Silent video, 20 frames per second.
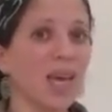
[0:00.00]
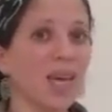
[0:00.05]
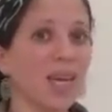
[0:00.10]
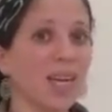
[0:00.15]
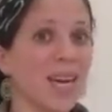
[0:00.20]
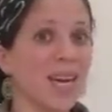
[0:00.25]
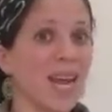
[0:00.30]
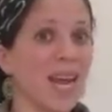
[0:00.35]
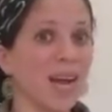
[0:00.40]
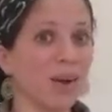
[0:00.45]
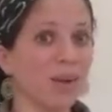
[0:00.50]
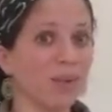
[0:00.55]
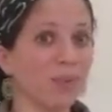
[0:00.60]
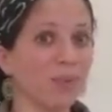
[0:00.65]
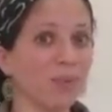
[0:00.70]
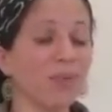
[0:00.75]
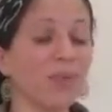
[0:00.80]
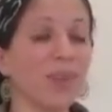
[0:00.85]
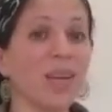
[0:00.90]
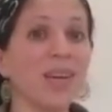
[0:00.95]
Now,
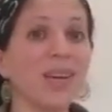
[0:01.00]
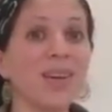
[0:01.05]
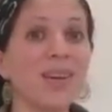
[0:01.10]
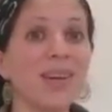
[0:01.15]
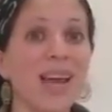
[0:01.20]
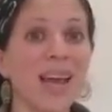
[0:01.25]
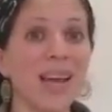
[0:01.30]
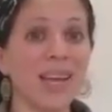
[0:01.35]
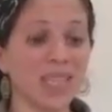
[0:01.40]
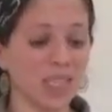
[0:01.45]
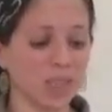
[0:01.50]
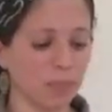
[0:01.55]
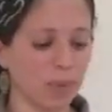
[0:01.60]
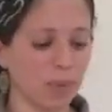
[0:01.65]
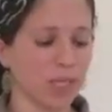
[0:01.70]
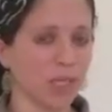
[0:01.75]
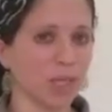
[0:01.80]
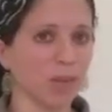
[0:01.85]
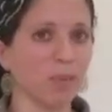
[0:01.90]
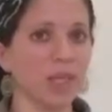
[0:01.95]
the next
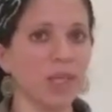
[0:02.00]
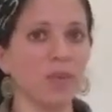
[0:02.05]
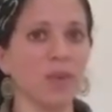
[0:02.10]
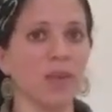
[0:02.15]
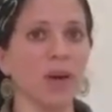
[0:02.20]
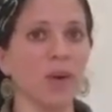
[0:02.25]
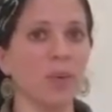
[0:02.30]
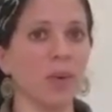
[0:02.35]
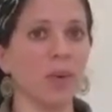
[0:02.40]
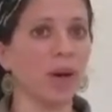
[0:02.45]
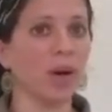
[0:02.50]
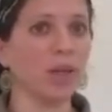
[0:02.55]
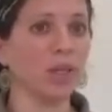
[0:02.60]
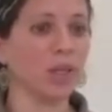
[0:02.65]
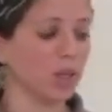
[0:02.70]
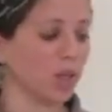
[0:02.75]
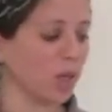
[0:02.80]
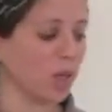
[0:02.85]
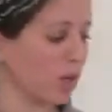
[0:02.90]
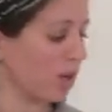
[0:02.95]
special mitzvah that we're going
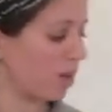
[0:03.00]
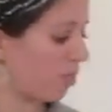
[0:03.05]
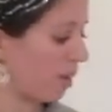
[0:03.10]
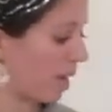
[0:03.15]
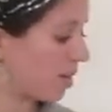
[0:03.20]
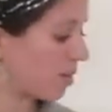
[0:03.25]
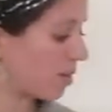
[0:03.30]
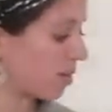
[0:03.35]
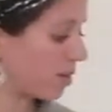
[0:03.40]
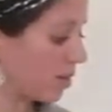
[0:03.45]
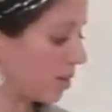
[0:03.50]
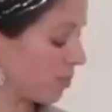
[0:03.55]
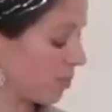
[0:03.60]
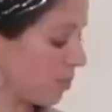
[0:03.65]
to learn about.